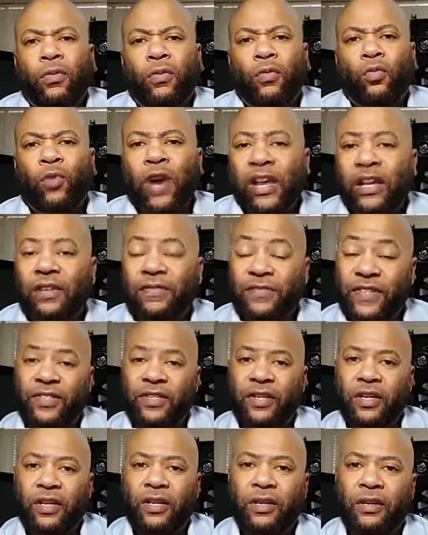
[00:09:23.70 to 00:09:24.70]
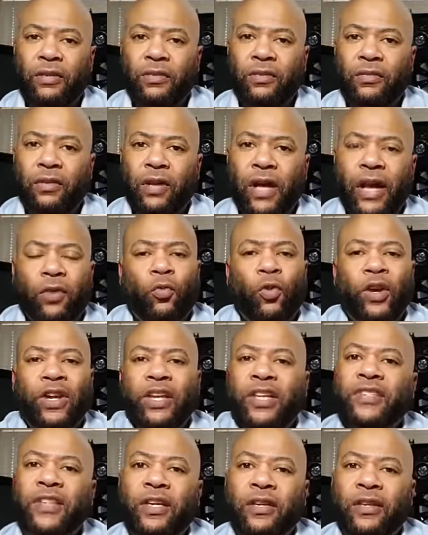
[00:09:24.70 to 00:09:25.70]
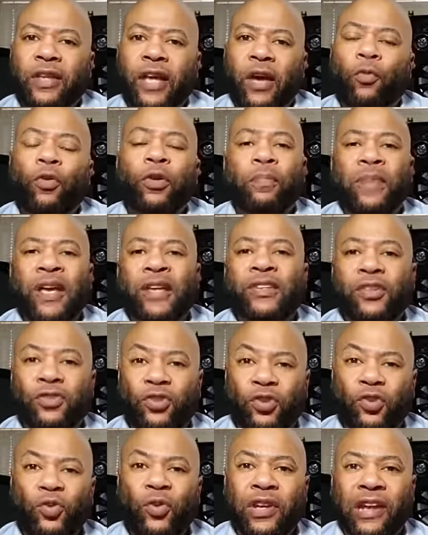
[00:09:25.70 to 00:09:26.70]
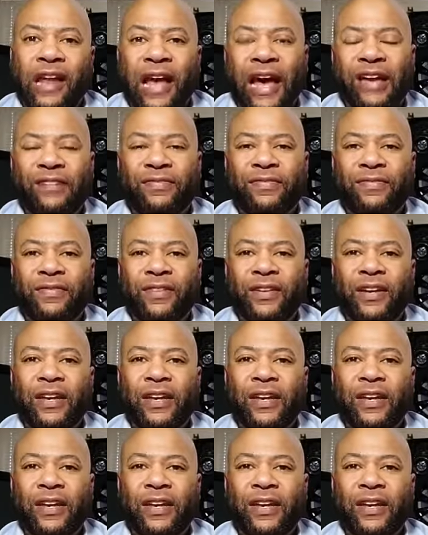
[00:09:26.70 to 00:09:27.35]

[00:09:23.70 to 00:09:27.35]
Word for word: relevancy. Like, what is it that we're meant to do in life?